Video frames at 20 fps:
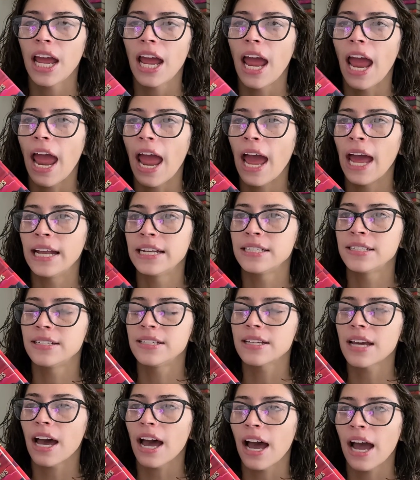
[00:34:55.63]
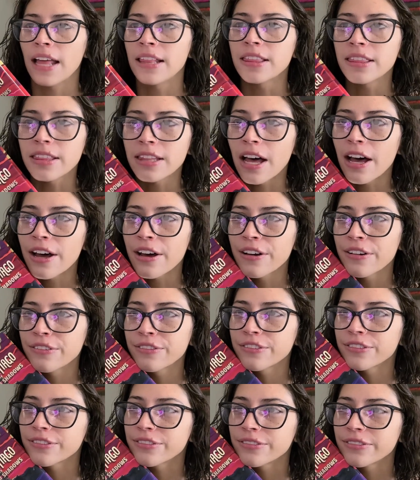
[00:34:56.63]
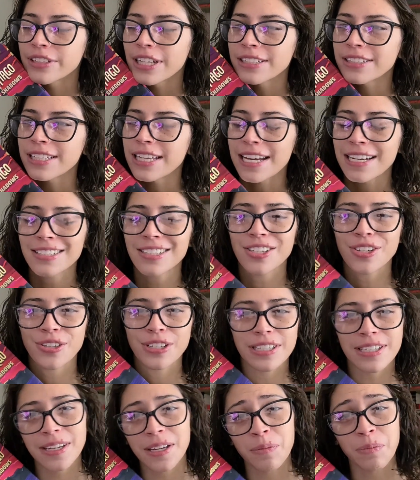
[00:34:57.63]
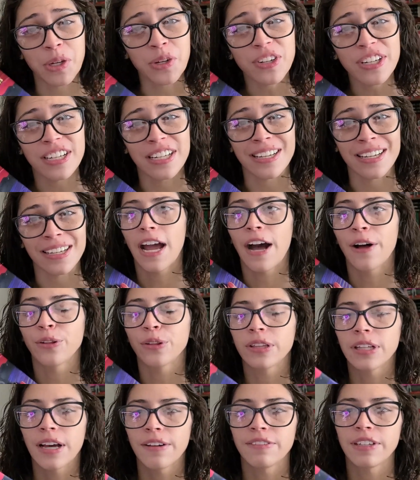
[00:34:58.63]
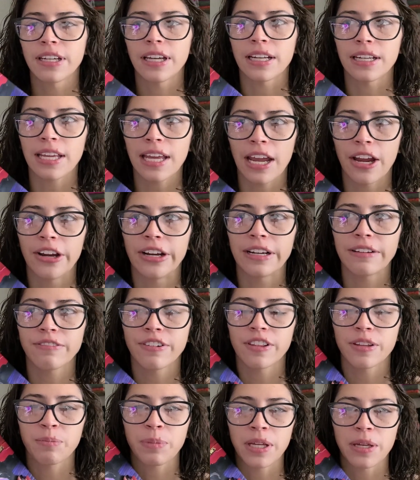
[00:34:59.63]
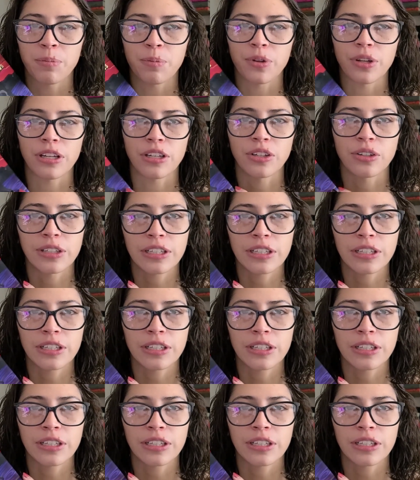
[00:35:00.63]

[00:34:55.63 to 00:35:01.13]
And I love that the answer is community. How loving and caring for the people in your